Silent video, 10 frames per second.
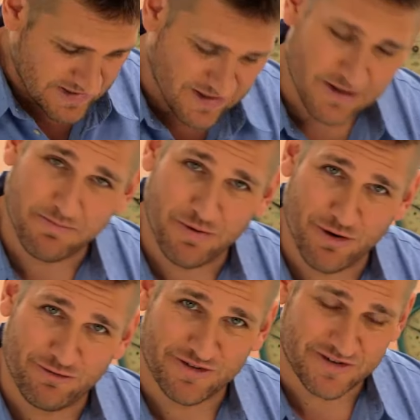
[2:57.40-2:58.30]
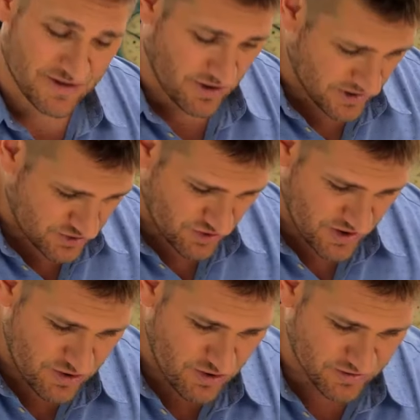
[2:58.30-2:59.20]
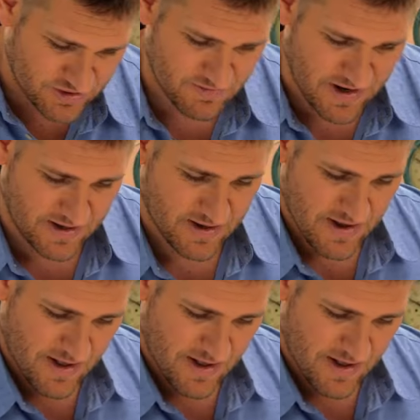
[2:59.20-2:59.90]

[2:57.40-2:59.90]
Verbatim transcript: a little imperfect. So I try not to make